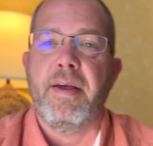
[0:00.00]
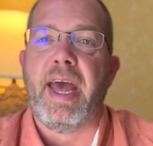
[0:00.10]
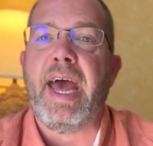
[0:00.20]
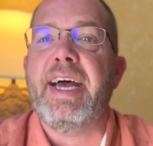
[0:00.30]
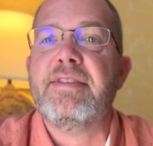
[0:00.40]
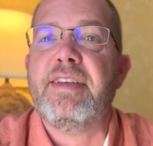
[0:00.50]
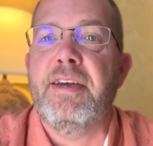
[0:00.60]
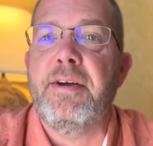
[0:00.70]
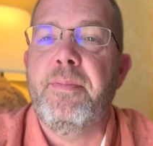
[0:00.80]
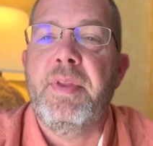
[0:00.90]
Ask
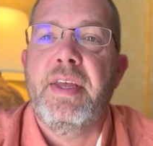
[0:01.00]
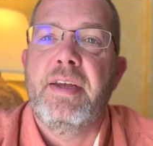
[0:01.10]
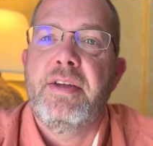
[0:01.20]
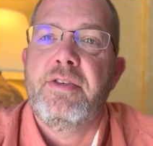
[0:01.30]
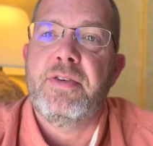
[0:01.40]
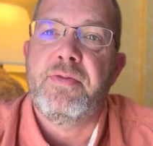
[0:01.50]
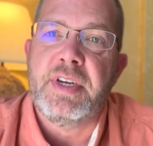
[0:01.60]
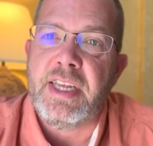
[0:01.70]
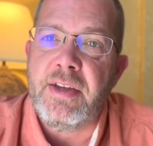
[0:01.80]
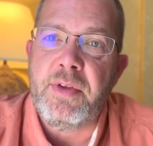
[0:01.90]
Him to
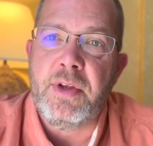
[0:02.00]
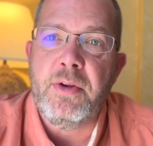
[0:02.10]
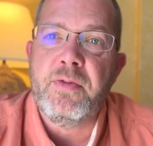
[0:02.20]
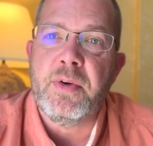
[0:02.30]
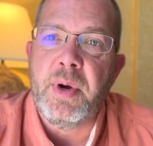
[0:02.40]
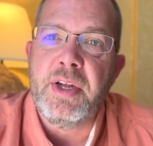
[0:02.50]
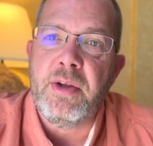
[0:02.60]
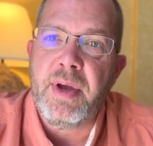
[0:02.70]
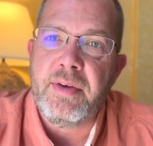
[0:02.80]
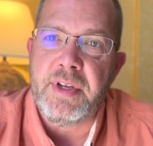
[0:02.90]
forgive you for what
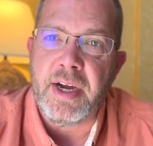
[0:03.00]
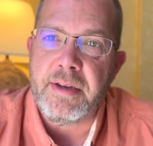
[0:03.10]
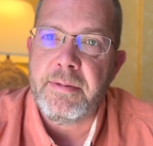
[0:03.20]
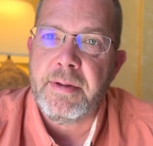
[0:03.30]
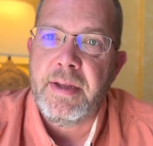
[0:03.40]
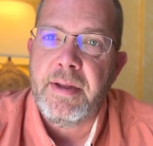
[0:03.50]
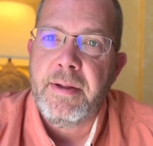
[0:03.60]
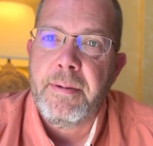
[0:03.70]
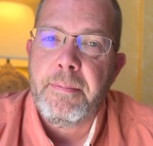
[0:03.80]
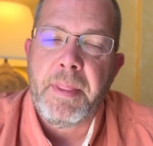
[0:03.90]
you have done.
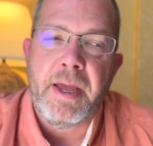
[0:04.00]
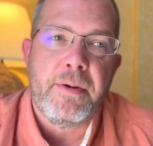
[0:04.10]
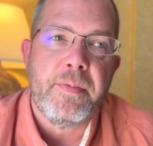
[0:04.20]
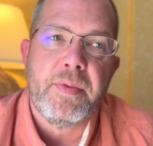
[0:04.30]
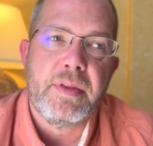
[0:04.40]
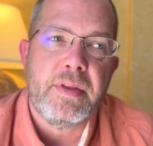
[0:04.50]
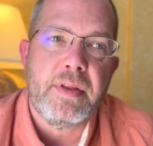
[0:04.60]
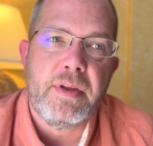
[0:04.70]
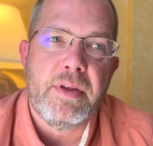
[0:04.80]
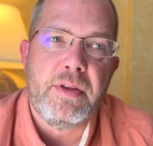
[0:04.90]
Now,
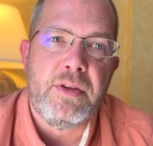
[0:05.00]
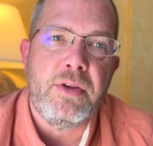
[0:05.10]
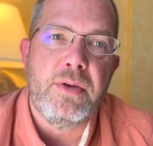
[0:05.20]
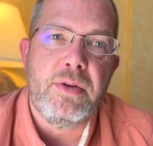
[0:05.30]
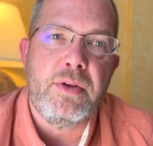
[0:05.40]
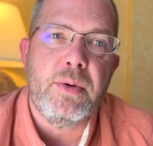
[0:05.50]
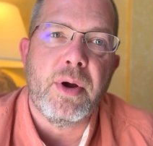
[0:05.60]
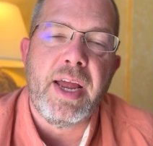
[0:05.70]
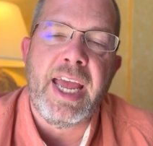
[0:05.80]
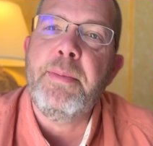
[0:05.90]
you
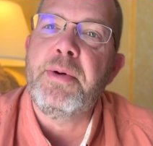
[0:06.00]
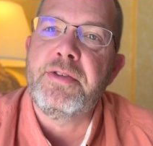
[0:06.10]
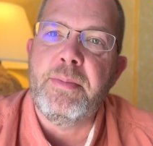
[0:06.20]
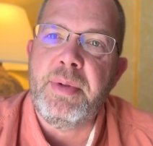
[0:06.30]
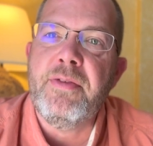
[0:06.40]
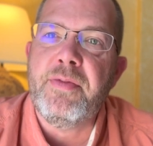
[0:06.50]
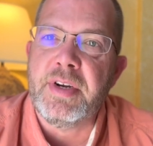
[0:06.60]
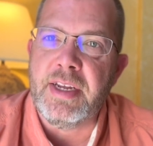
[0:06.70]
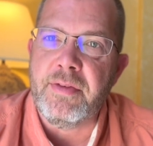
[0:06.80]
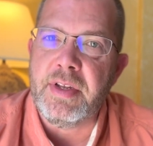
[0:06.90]
are able to be
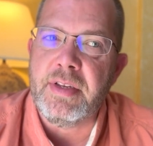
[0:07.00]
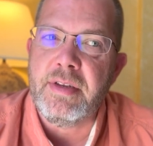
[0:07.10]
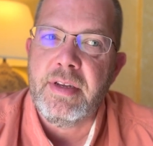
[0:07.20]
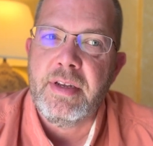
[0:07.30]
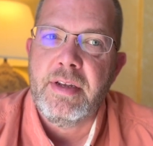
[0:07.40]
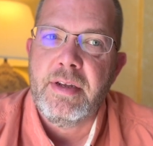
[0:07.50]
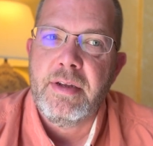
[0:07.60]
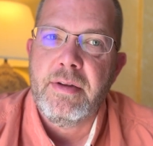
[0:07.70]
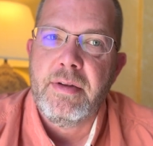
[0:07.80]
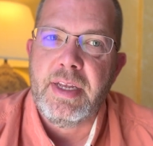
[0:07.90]
forgiven
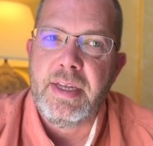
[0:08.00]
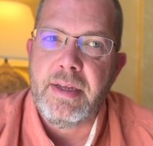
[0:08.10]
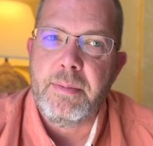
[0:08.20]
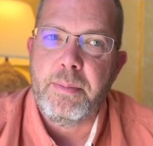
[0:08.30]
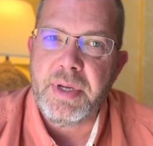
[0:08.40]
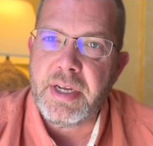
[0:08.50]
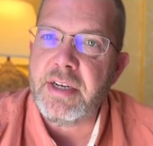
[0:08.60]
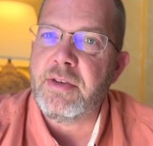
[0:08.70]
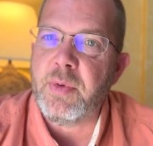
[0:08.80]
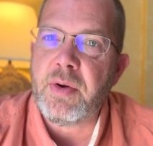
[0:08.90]

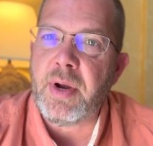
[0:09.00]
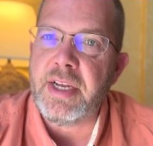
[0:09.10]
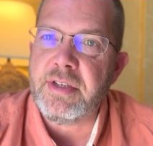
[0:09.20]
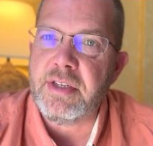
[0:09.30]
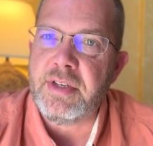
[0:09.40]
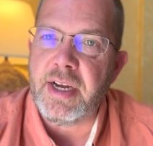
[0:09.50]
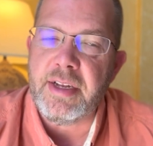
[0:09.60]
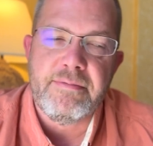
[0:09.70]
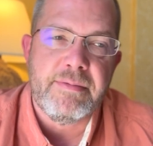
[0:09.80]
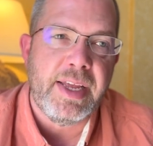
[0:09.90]
because of what Christ has
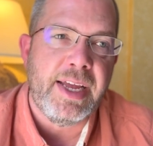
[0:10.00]
done.